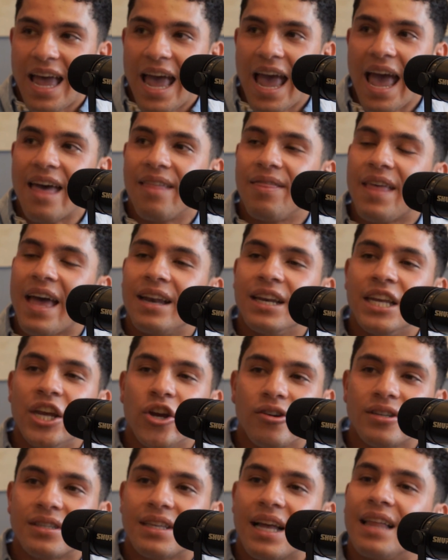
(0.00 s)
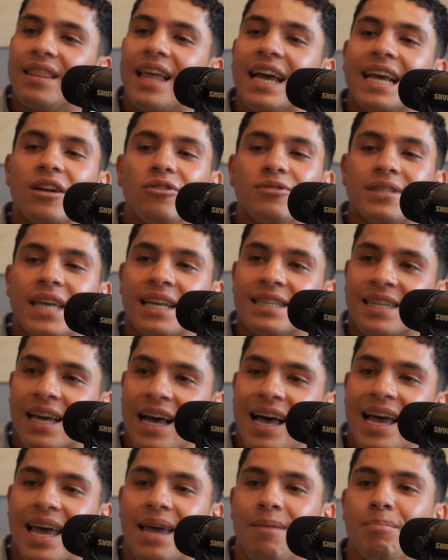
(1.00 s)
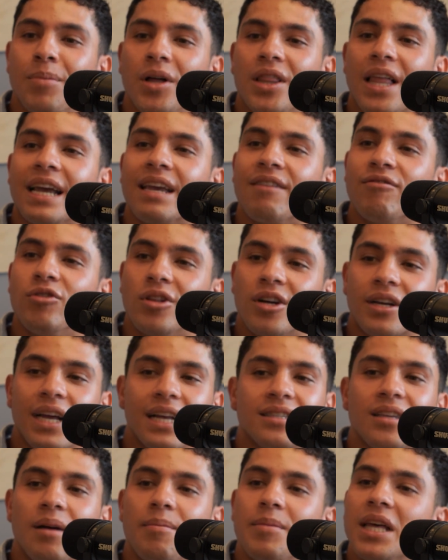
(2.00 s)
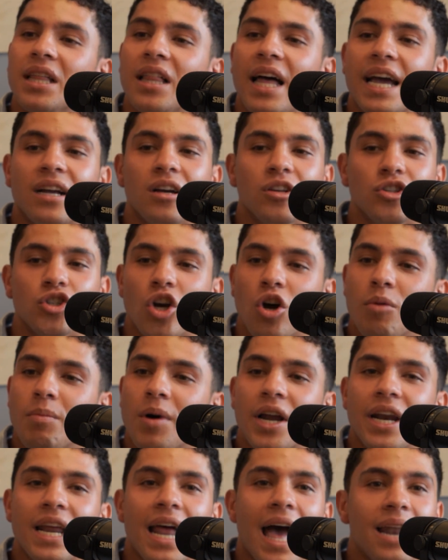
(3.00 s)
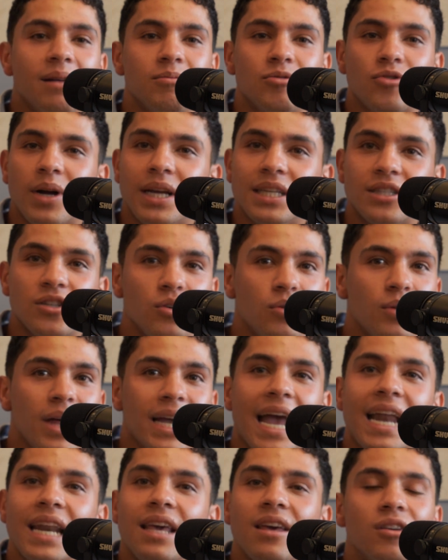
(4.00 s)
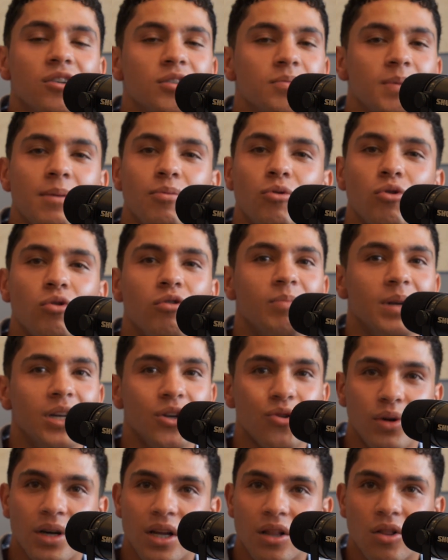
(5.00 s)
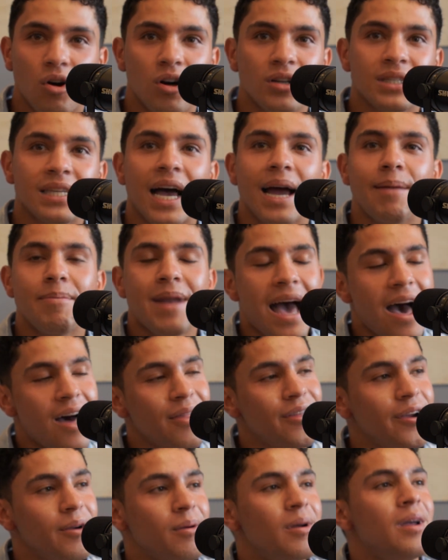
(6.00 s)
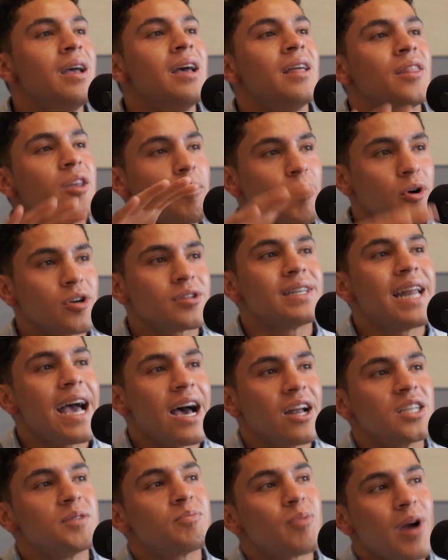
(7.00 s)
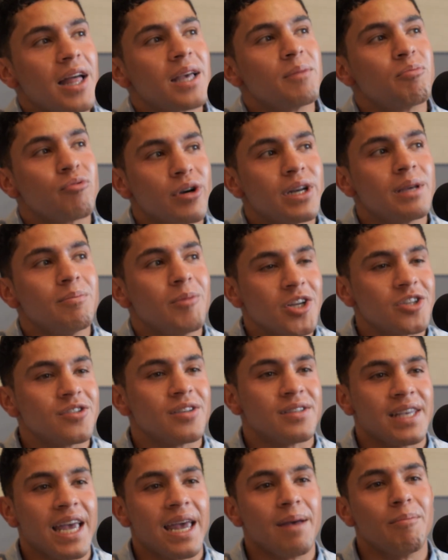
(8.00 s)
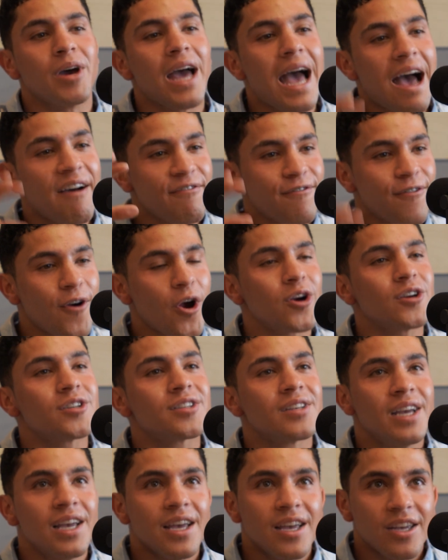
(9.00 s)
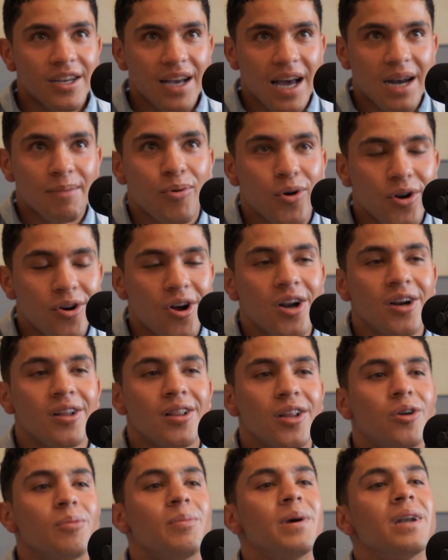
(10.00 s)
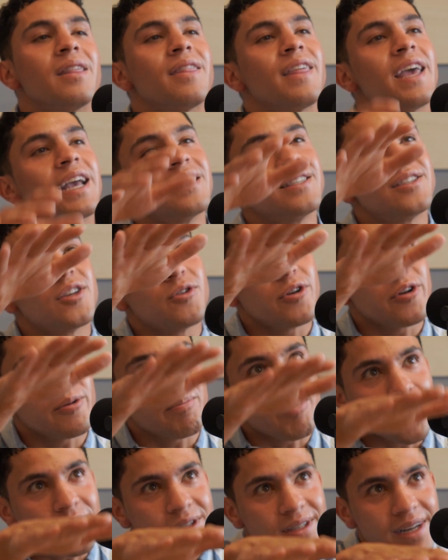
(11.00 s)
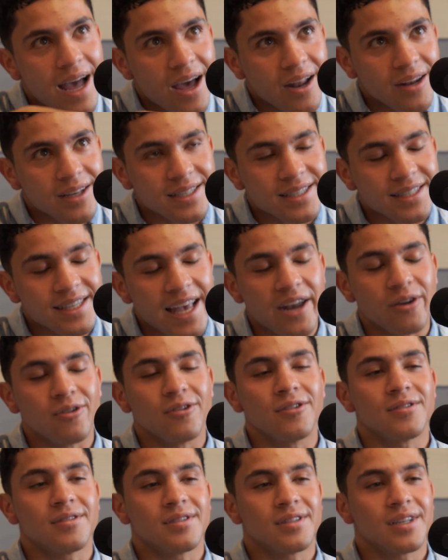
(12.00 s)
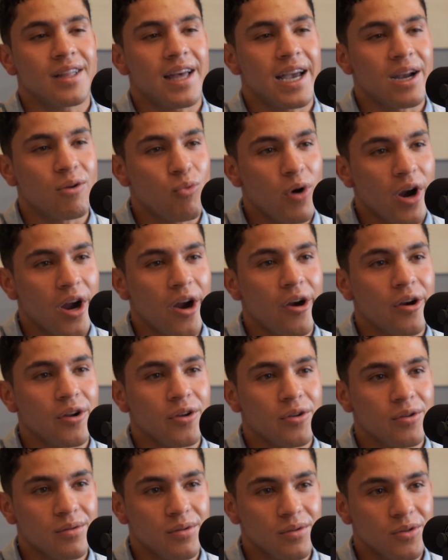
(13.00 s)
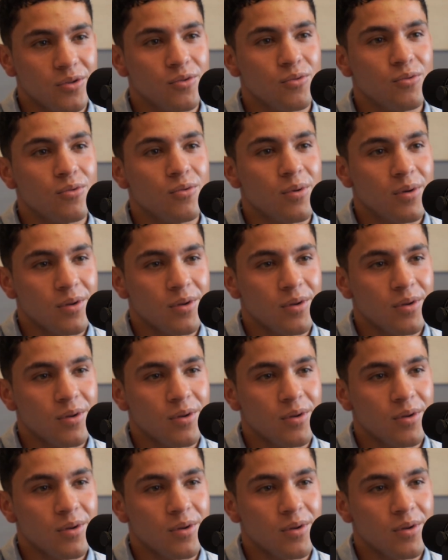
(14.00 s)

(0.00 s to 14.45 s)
And then years that like it'll take time, but like if you look at somebody like a Joe Budden, Adam 22, like any of those people who've been doing it a long time, now their personality's probably pretty much the same. But at first, you got to put on a little bit of thing until your personality settles to like where you